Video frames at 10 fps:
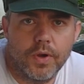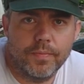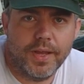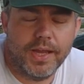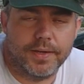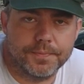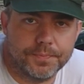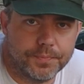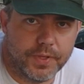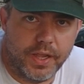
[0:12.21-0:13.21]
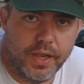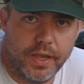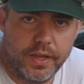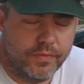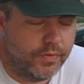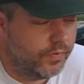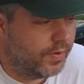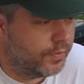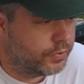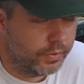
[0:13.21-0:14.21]
welcome back. And if you've
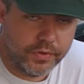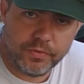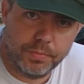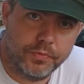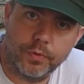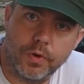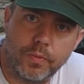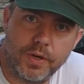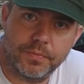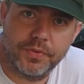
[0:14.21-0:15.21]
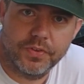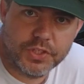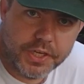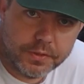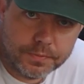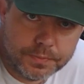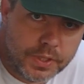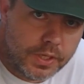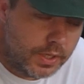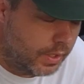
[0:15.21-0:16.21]
never joined us before, welcome to the channel.
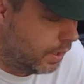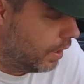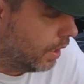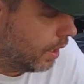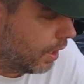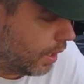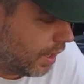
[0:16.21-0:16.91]
Uh,